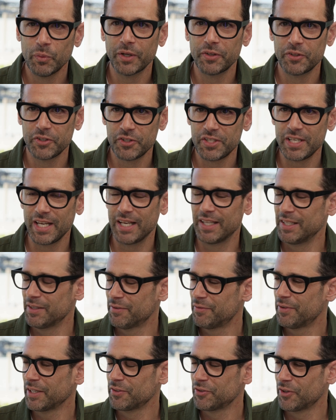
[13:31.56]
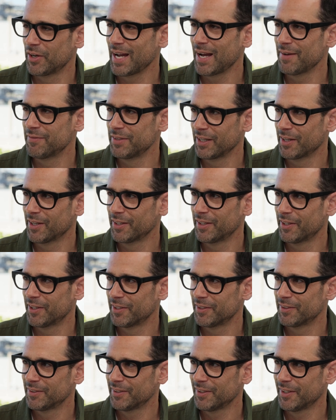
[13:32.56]
understand the effect you're having on
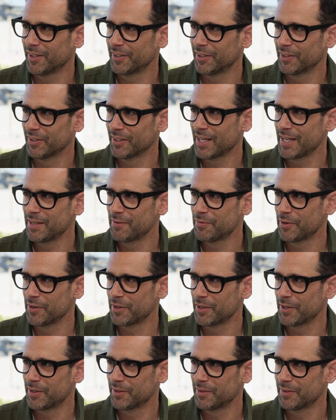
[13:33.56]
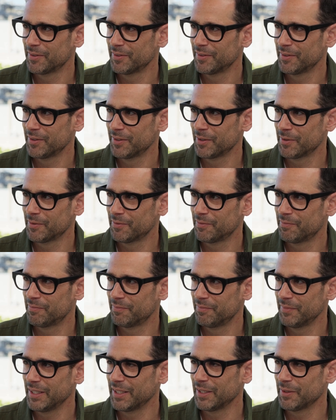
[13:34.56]
their life or
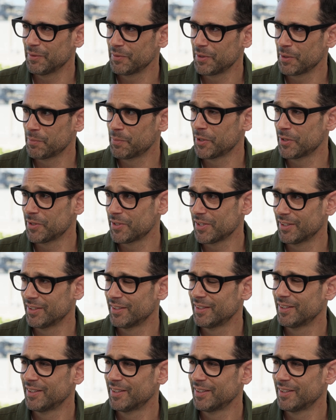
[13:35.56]
their person.